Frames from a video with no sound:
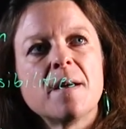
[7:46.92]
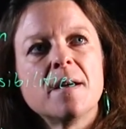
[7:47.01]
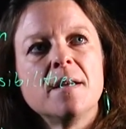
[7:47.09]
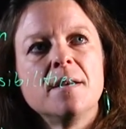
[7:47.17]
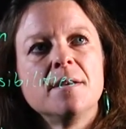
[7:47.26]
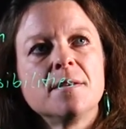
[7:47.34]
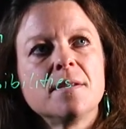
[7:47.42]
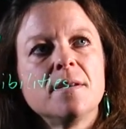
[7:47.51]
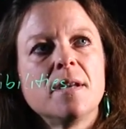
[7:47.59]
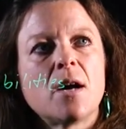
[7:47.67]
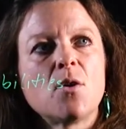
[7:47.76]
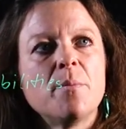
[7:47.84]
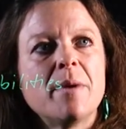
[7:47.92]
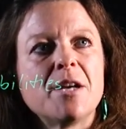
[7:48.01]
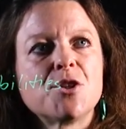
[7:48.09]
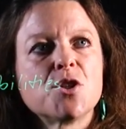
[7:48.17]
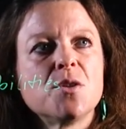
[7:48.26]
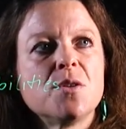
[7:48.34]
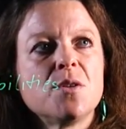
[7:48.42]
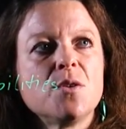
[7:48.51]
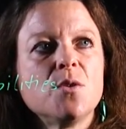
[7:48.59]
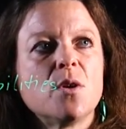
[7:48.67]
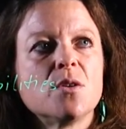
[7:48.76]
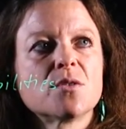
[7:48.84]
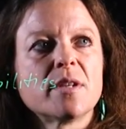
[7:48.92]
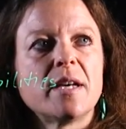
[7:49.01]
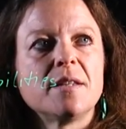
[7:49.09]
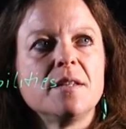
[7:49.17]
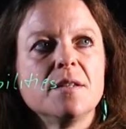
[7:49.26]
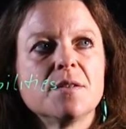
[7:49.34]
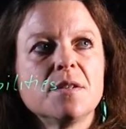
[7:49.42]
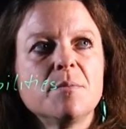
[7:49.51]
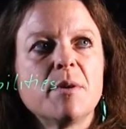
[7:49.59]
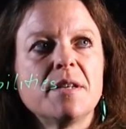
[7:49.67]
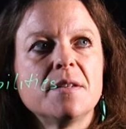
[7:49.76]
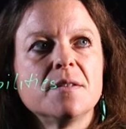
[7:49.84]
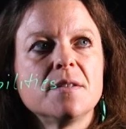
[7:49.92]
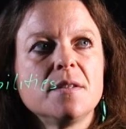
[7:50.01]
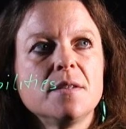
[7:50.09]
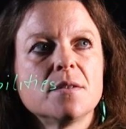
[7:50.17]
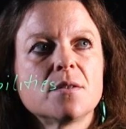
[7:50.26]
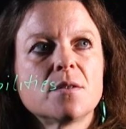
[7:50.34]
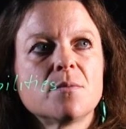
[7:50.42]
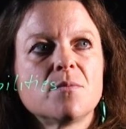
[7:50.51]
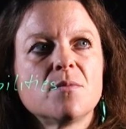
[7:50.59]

and now imagine you also had the interdependencies.